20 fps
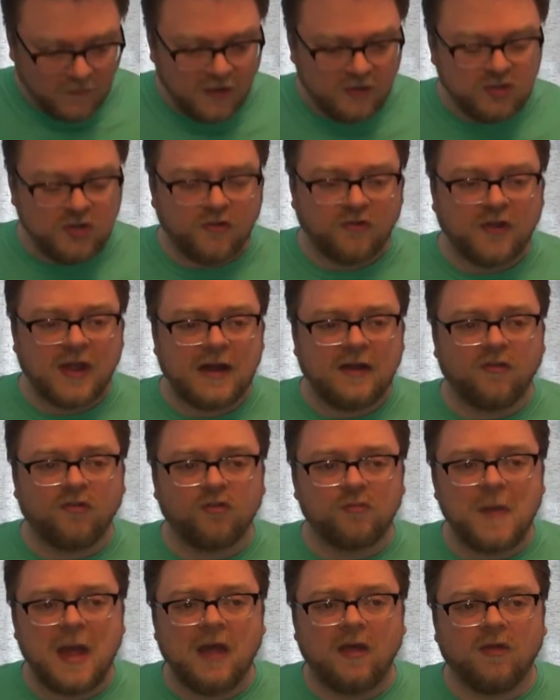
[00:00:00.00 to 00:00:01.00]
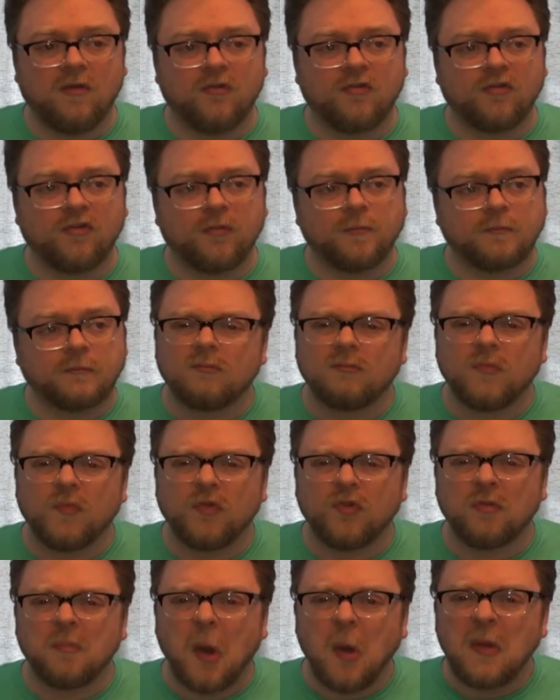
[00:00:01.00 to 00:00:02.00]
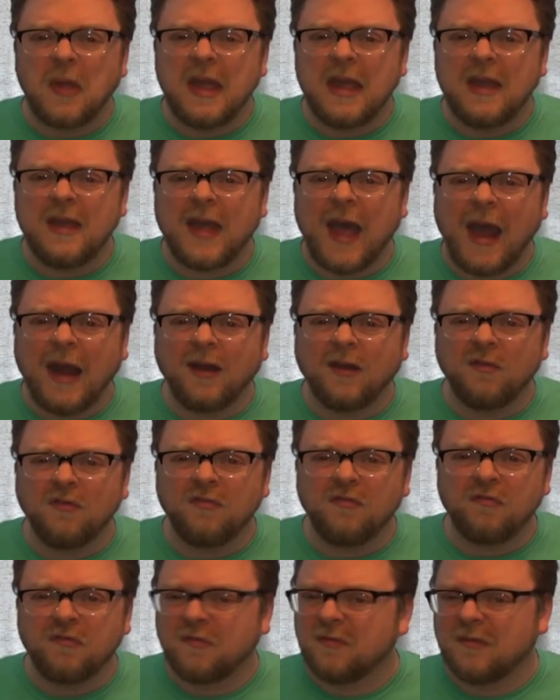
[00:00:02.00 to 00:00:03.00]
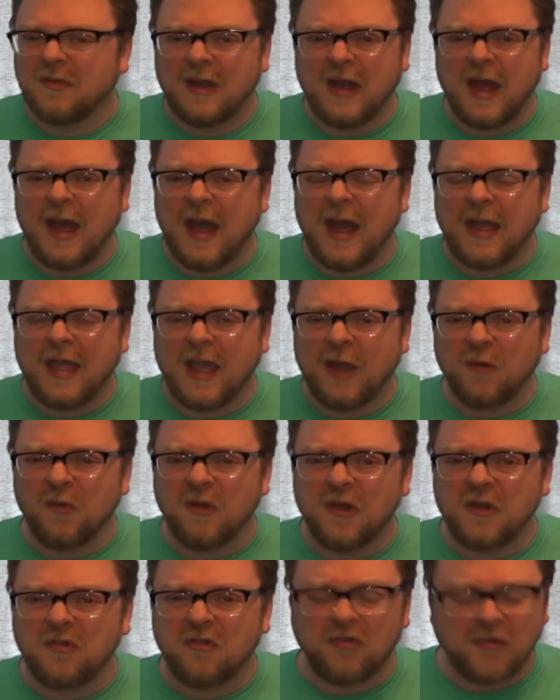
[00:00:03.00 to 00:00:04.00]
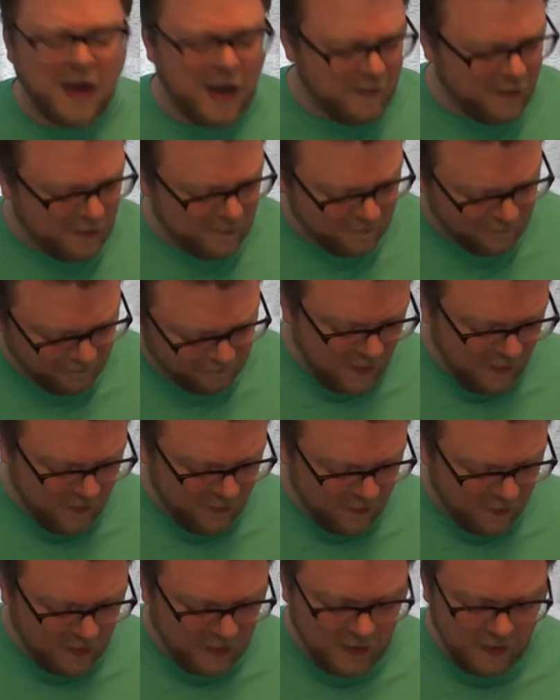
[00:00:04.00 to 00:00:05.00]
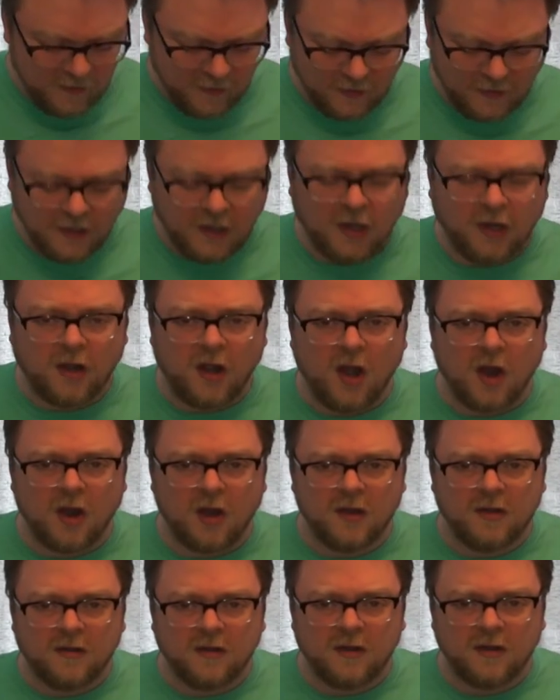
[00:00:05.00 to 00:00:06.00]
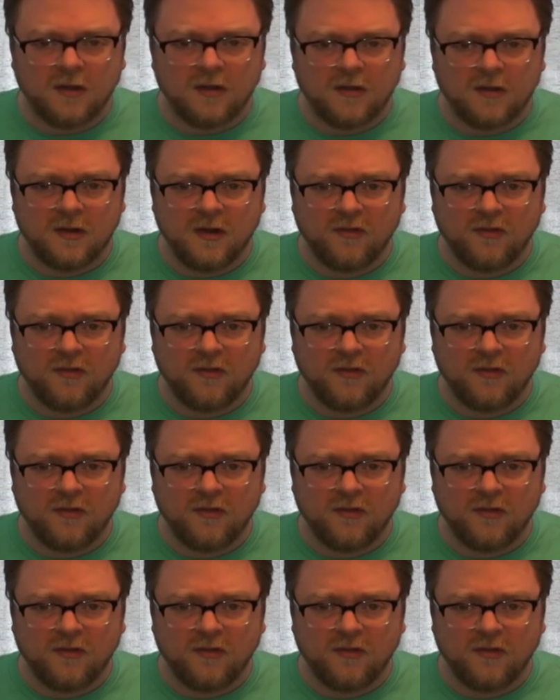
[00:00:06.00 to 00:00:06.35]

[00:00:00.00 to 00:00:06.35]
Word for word: It just kind of smells smoky, kind of. I can't really describe it. It's a it's a little hard to, to